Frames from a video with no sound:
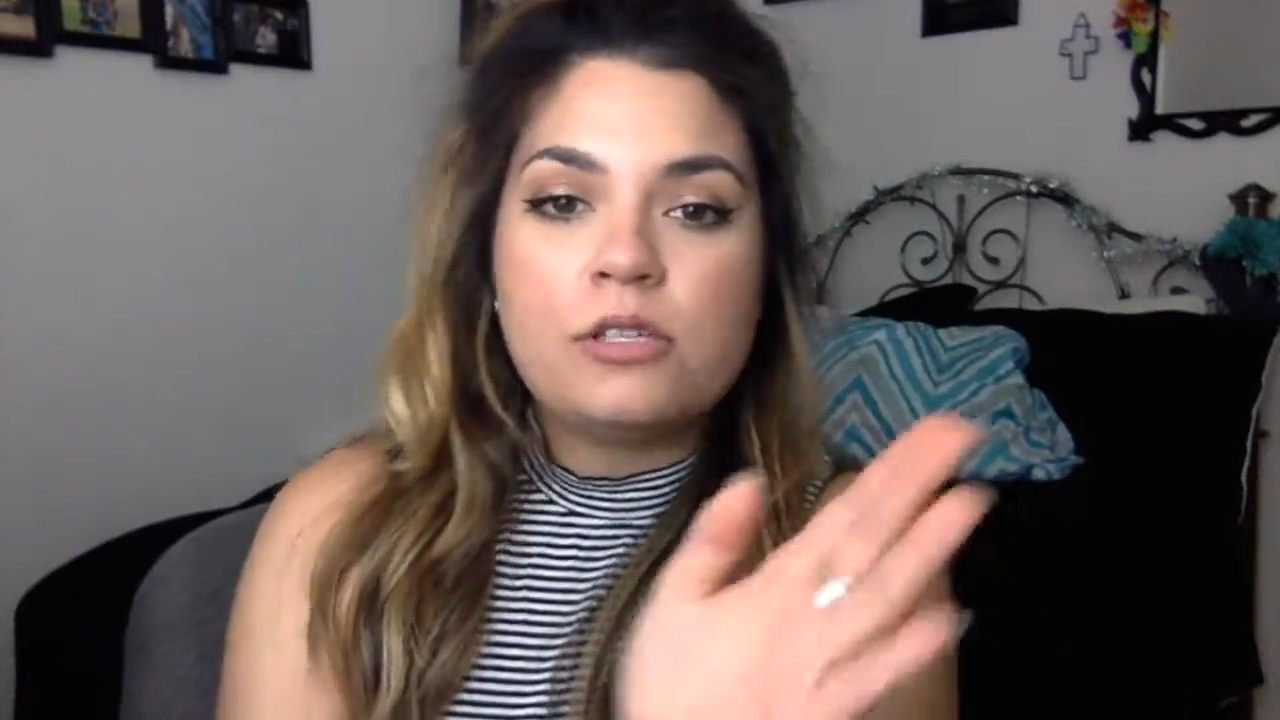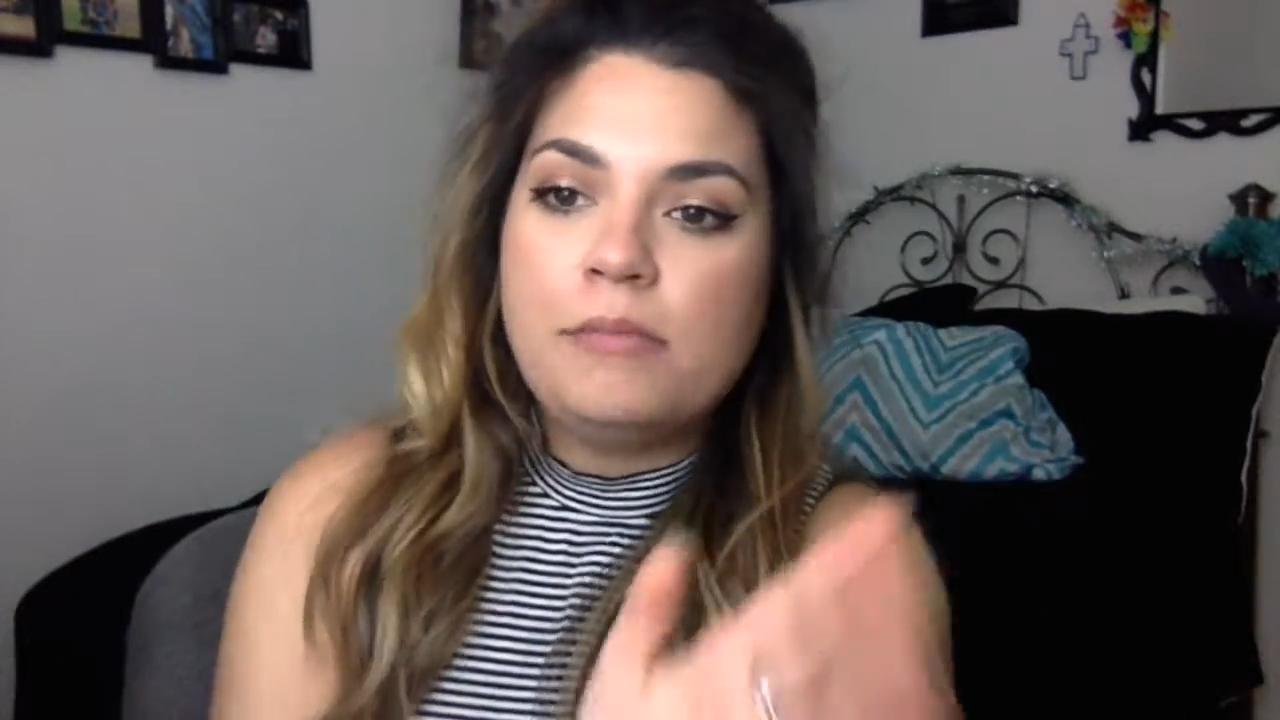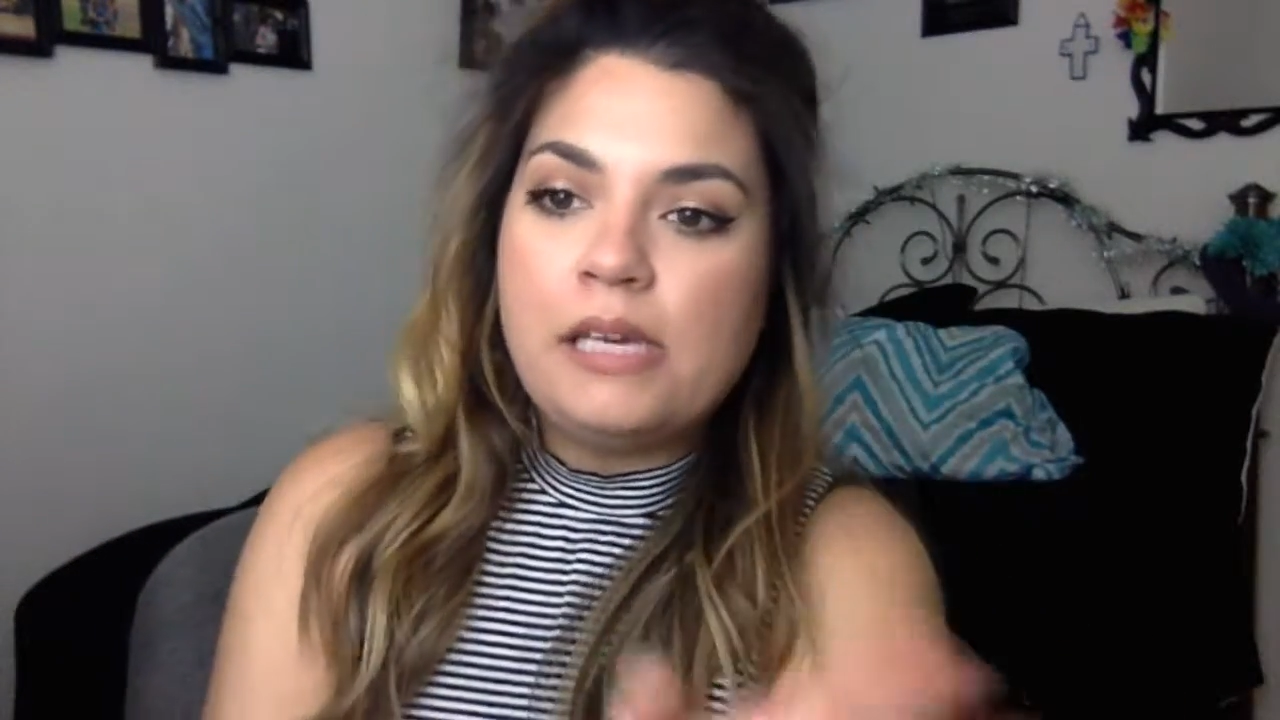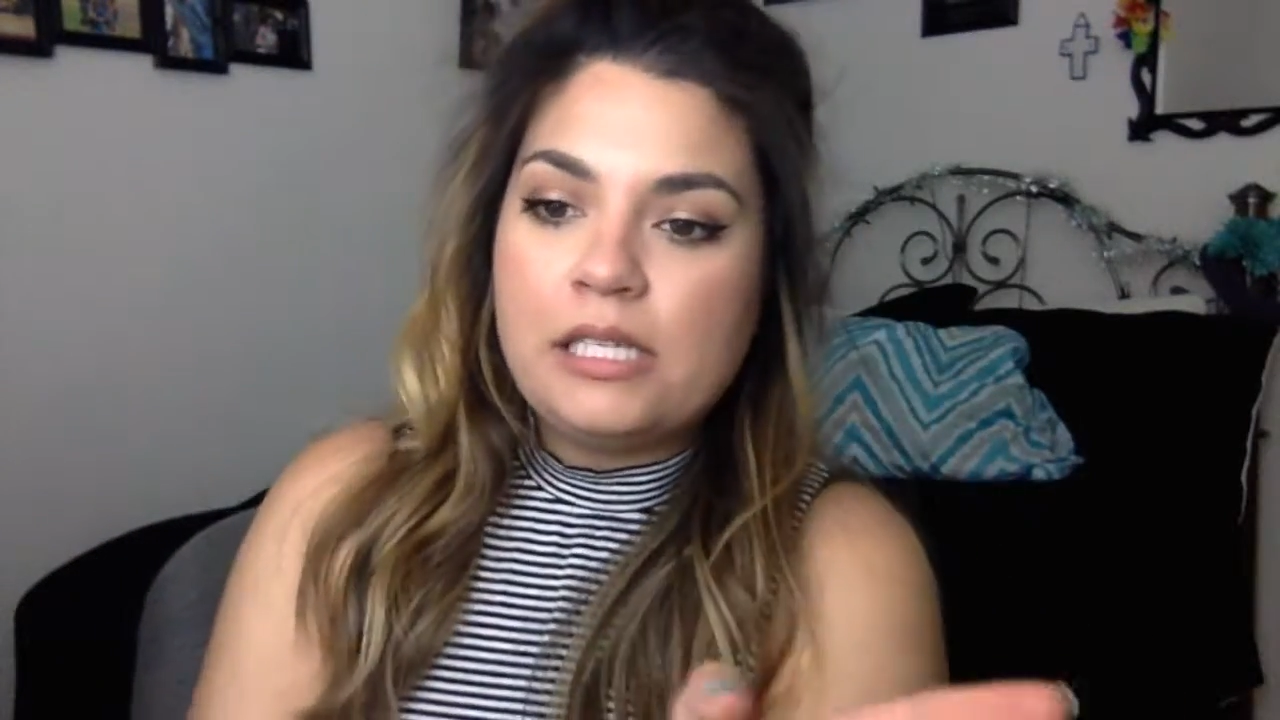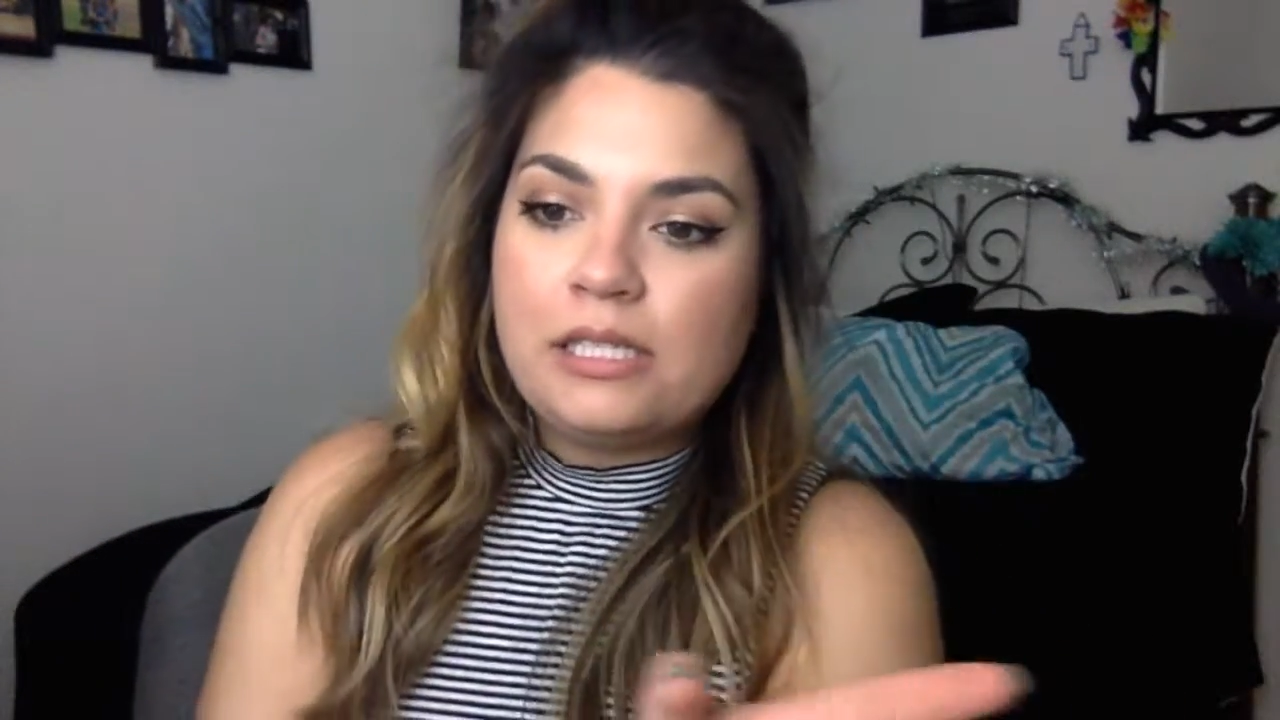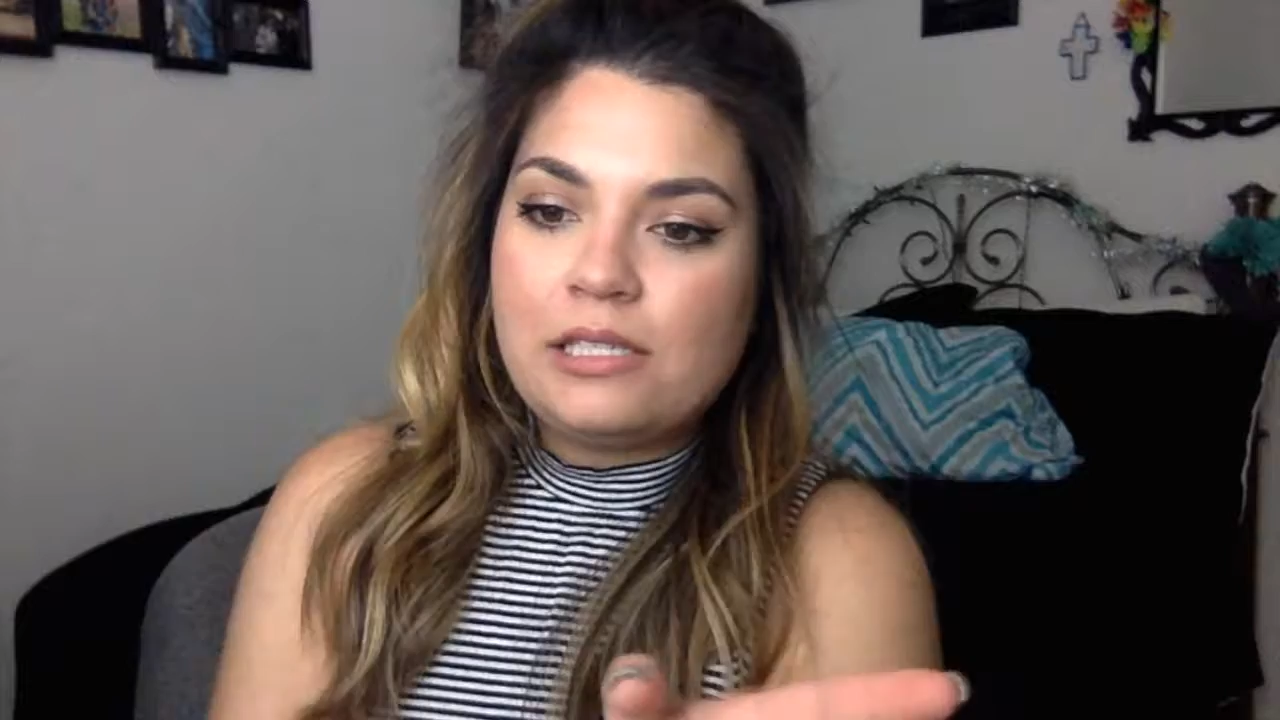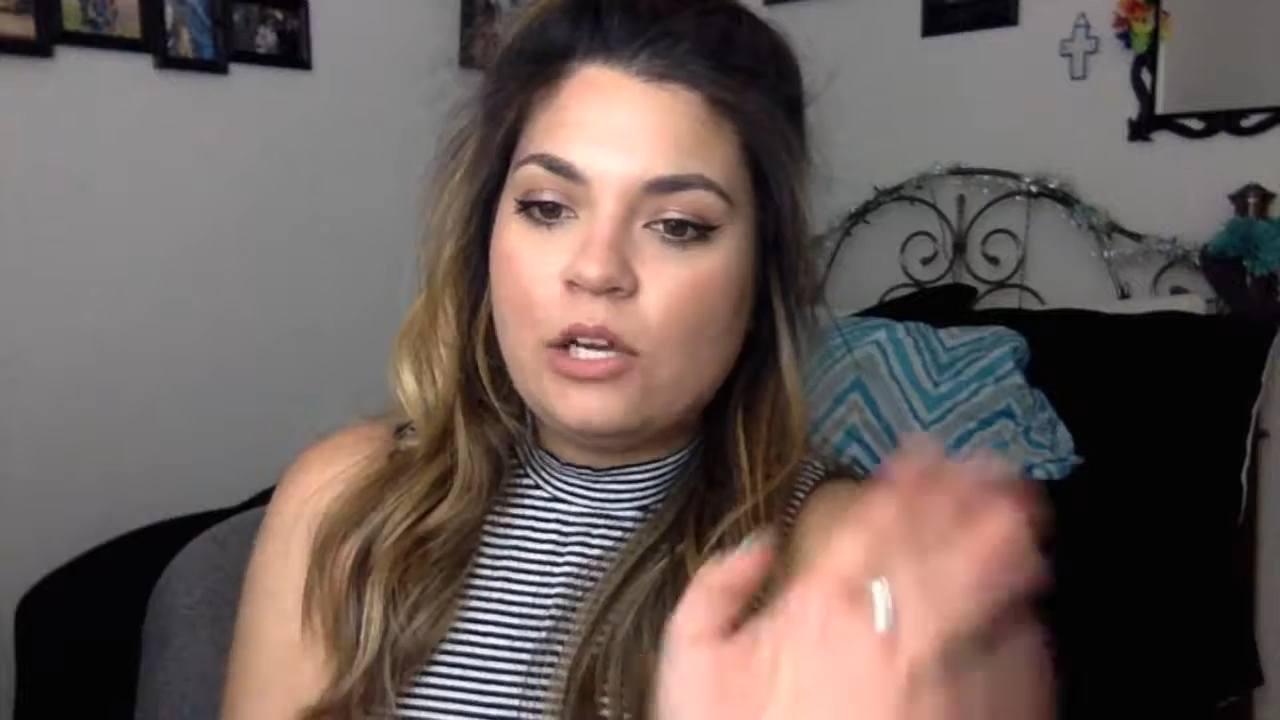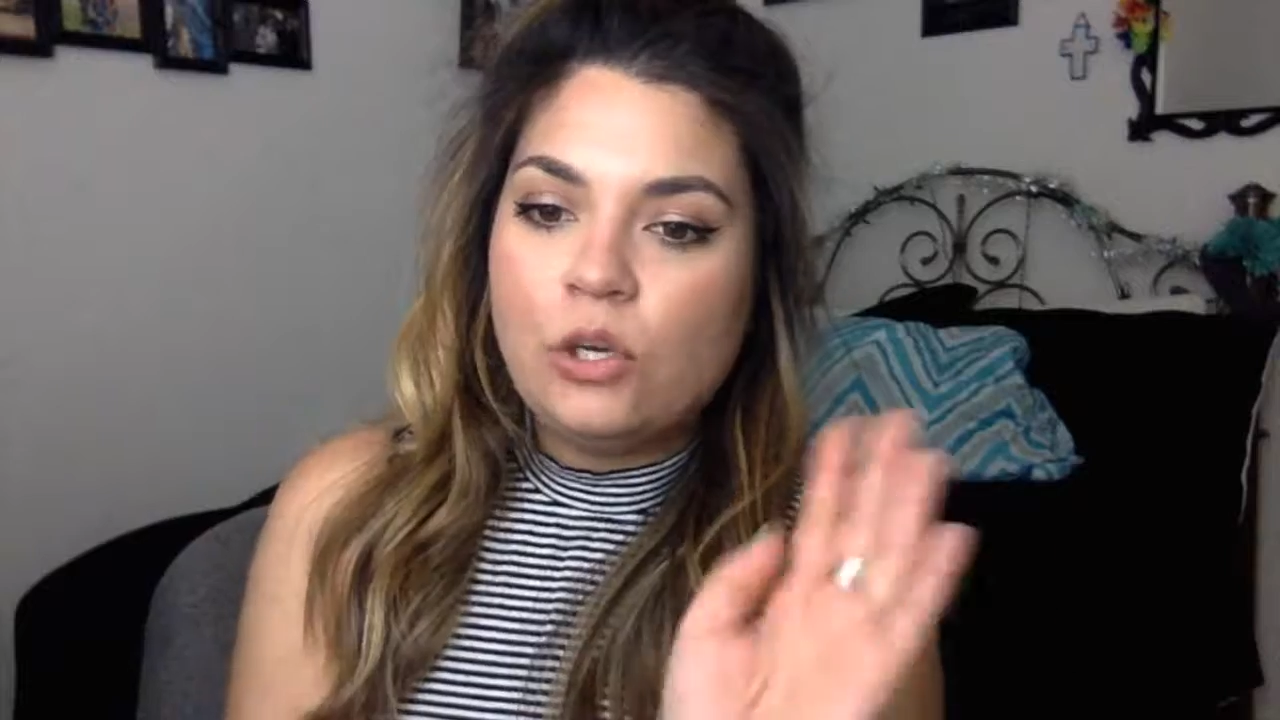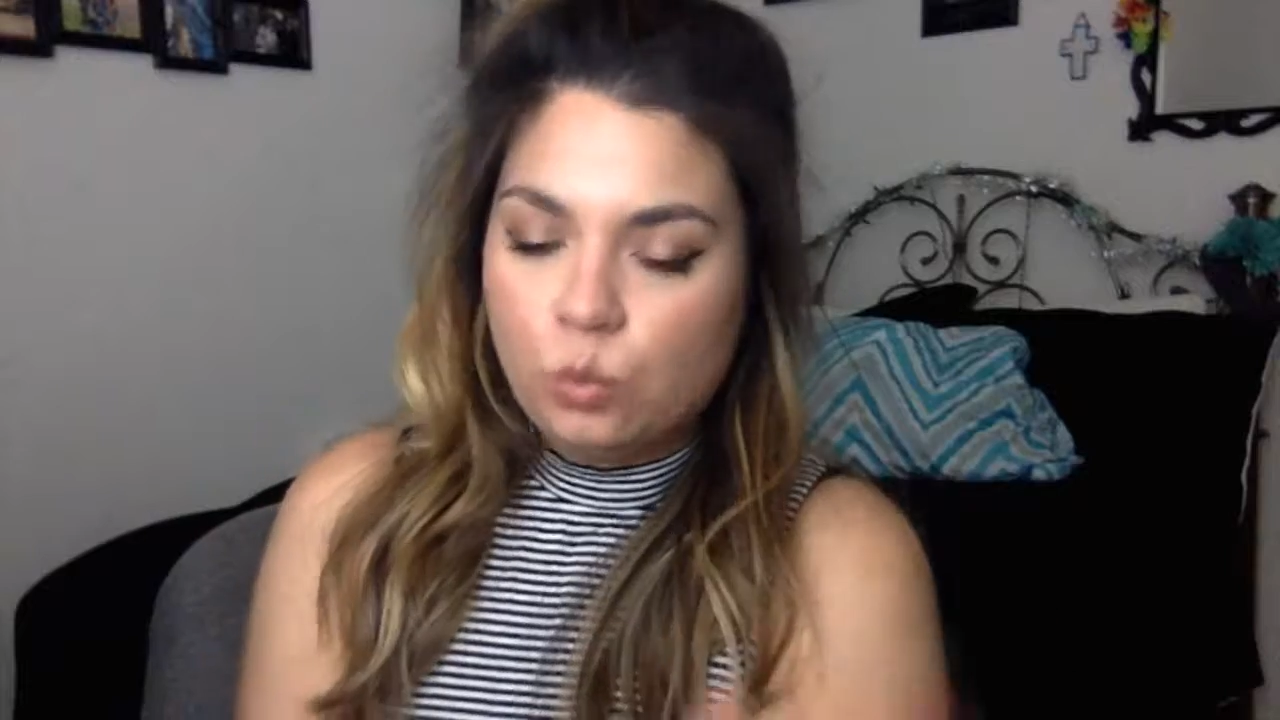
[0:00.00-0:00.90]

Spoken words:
meets